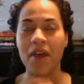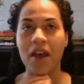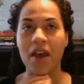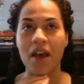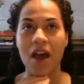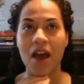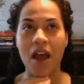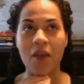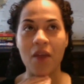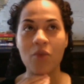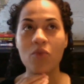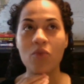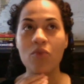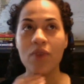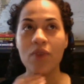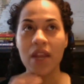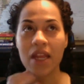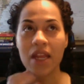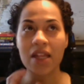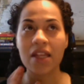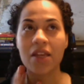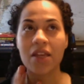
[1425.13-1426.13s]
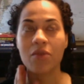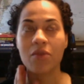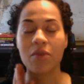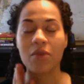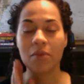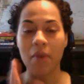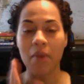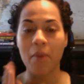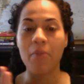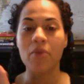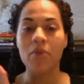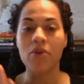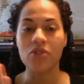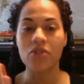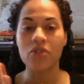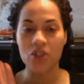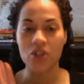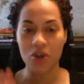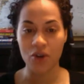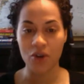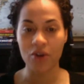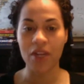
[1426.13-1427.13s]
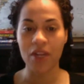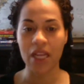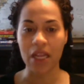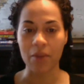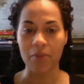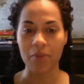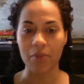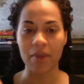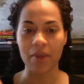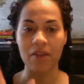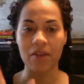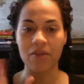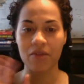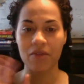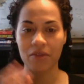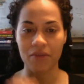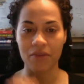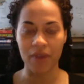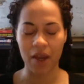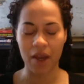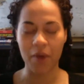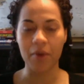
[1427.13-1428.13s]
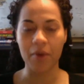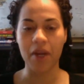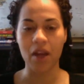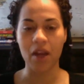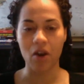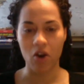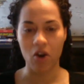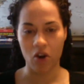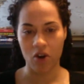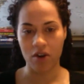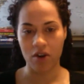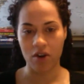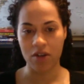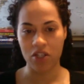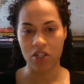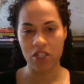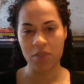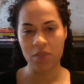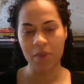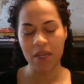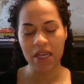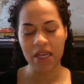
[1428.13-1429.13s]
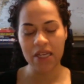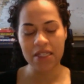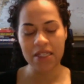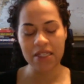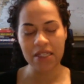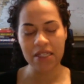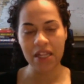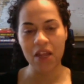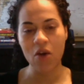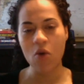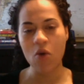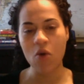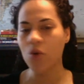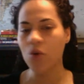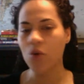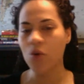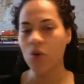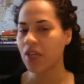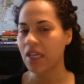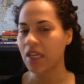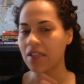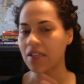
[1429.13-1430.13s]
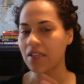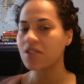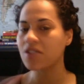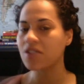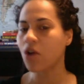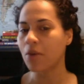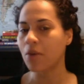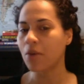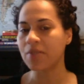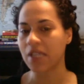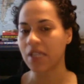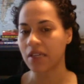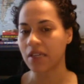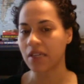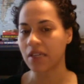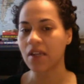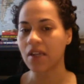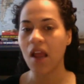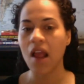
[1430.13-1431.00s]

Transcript: I really remember turkey being very hard, just because the whole thing is sculpted.